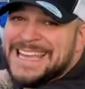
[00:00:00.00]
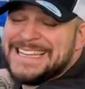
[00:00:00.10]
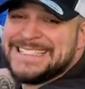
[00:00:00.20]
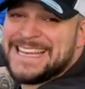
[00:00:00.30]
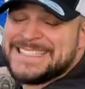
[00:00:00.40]
It
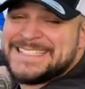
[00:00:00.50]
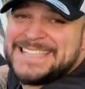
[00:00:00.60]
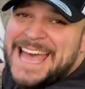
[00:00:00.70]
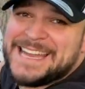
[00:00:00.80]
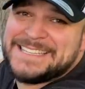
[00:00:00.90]
is that
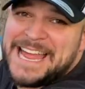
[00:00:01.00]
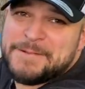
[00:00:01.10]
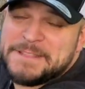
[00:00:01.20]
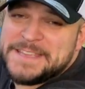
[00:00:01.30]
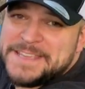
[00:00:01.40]
sad time
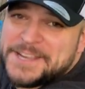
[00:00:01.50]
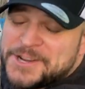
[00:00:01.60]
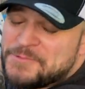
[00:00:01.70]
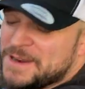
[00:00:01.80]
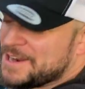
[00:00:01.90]
of the year
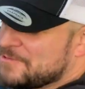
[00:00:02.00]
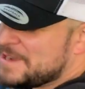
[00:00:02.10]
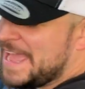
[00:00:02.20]
where we